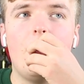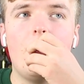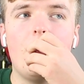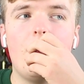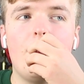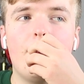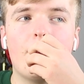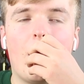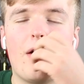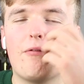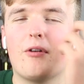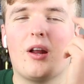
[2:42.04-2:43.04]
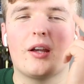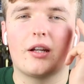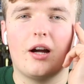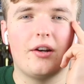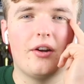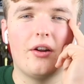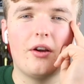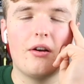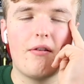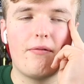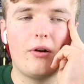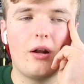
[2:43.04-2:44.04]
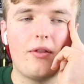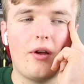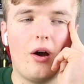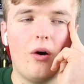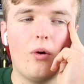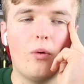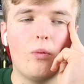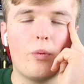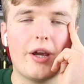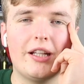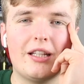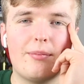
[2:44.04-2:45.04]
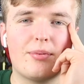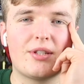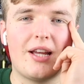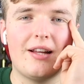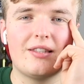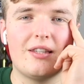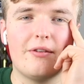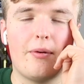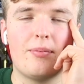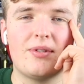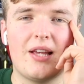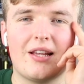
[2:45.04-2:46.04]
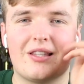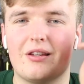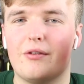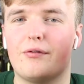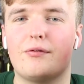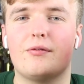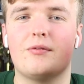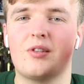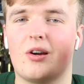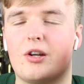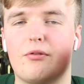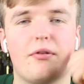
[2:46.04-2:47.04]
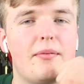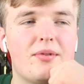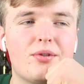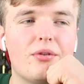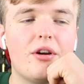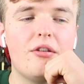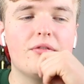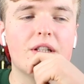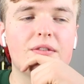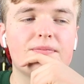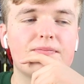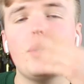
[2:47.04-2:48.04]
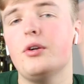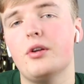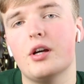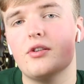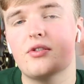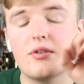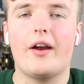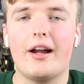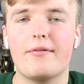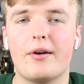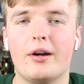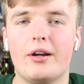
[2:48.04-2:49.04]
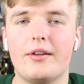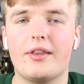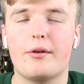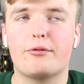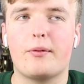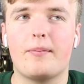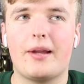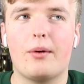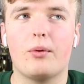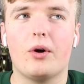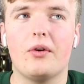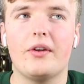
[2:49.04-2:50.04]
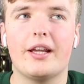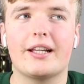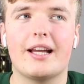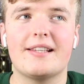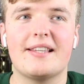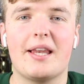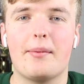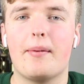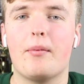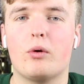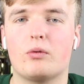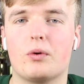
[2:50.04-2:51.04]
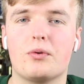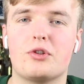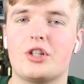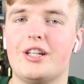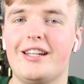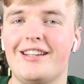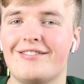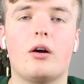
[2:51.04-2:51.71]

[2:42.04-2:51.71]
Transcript: I feel like, I don't know, I feel like the whole weirdly protective, obsessive side of him is not over. But who knows? I have heard that from now on, it gets a little bit more raunchy.